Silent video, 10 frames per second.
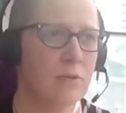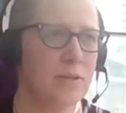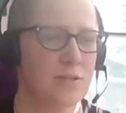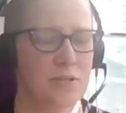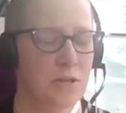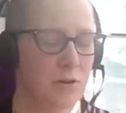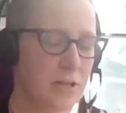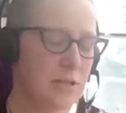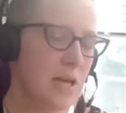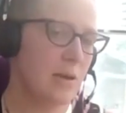
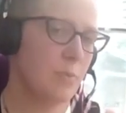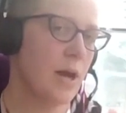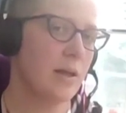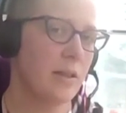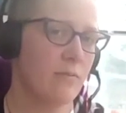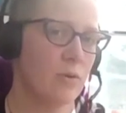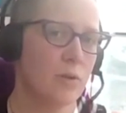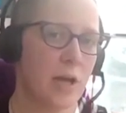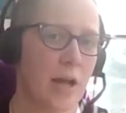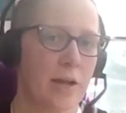necessarily at the API
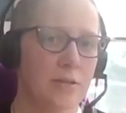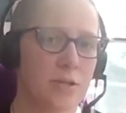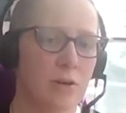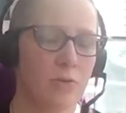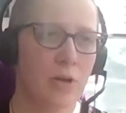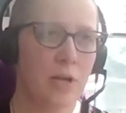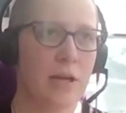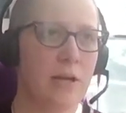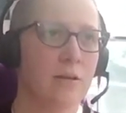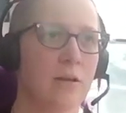level. Like I can start
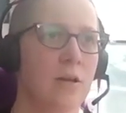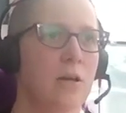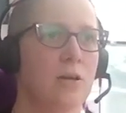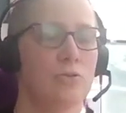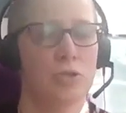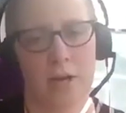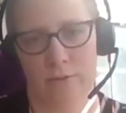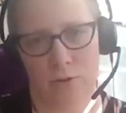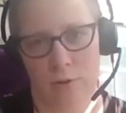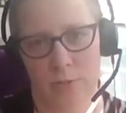looking at
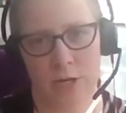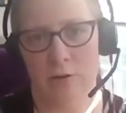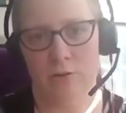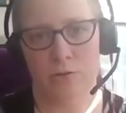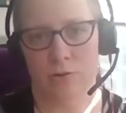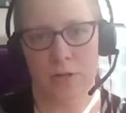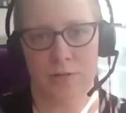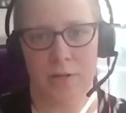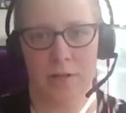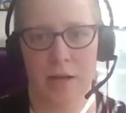JavaScript errors or
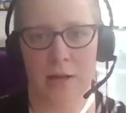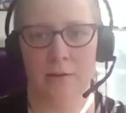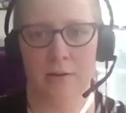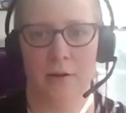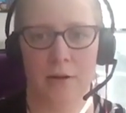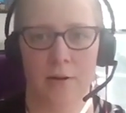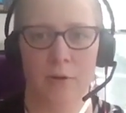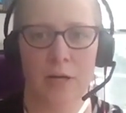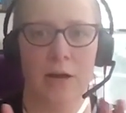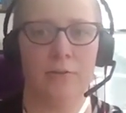things like that,
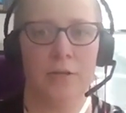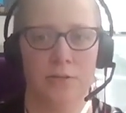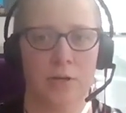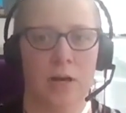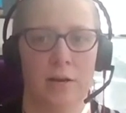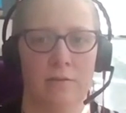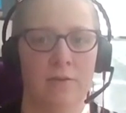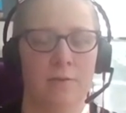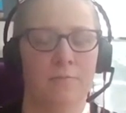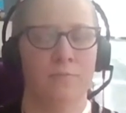and how things are kind of
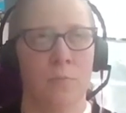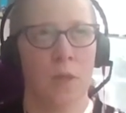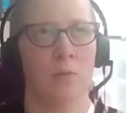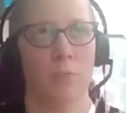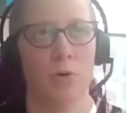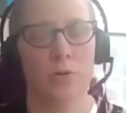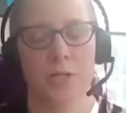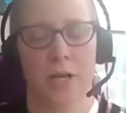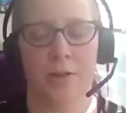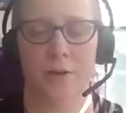pulled
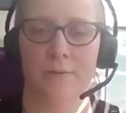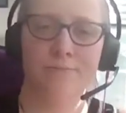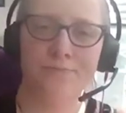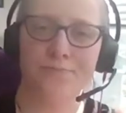together.